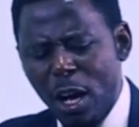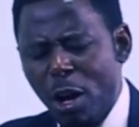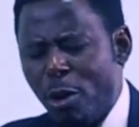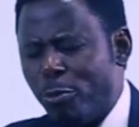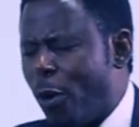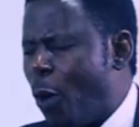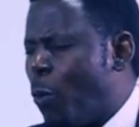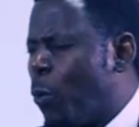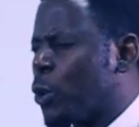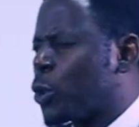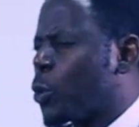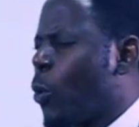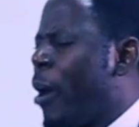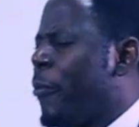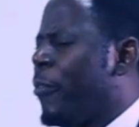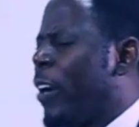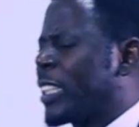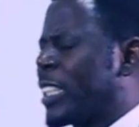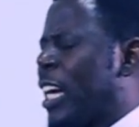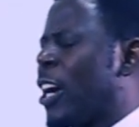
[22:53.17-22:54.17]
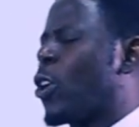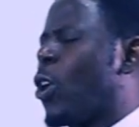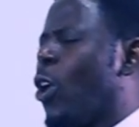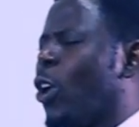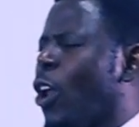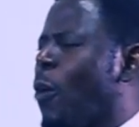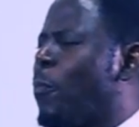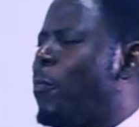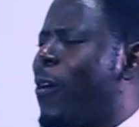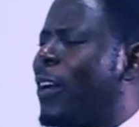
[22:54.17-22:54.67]
For whosoever shall
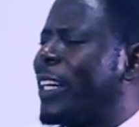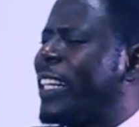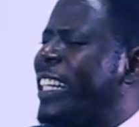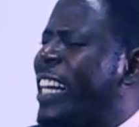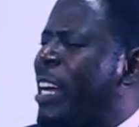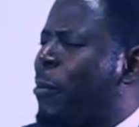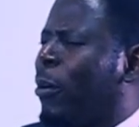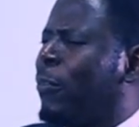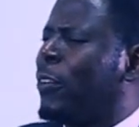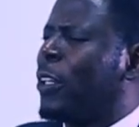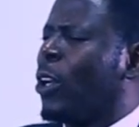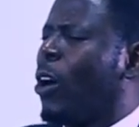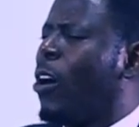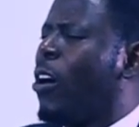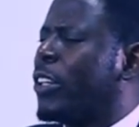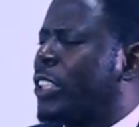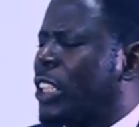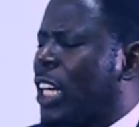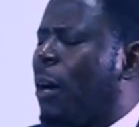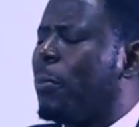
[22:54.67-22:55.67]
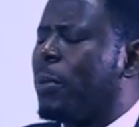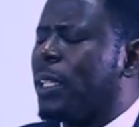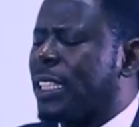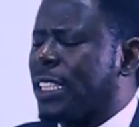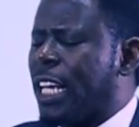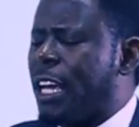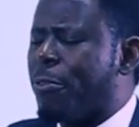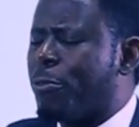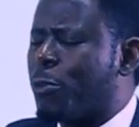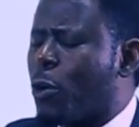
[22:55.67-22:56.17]
call upon the name of the Lord shall be
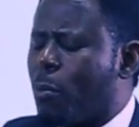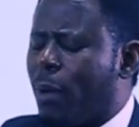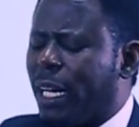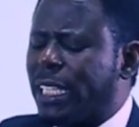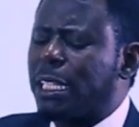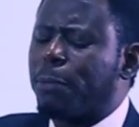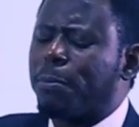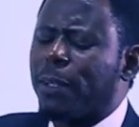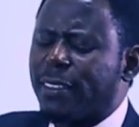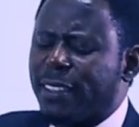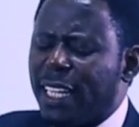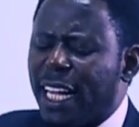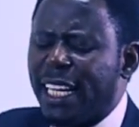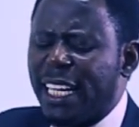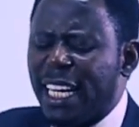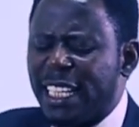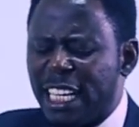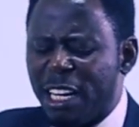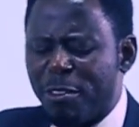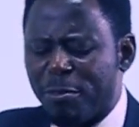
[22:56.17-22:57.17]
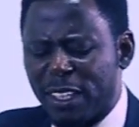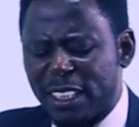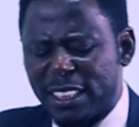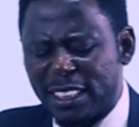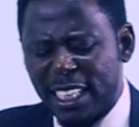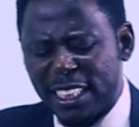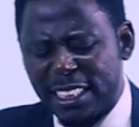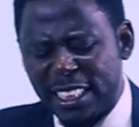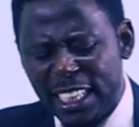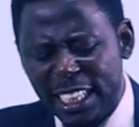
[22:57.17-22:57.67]
saved. Romans chapter ten and then verse
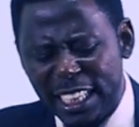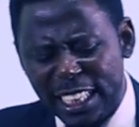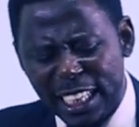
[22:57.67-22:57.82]
thirteen.